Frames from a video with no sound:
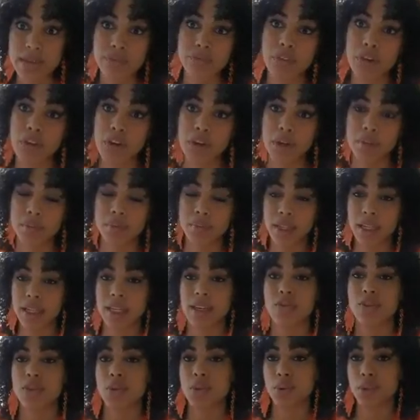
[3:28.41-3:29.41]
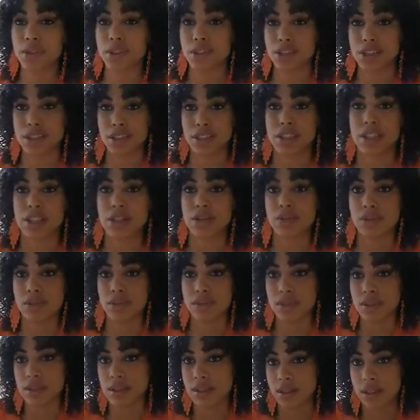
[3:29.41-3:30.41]
firm like if you were to just
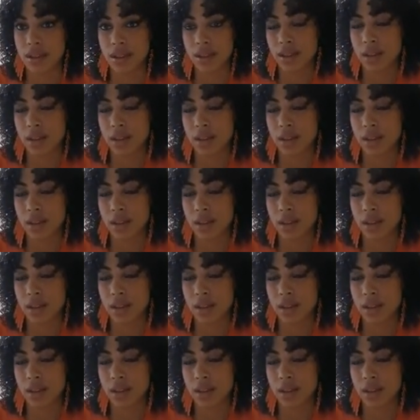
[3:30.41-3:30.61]
use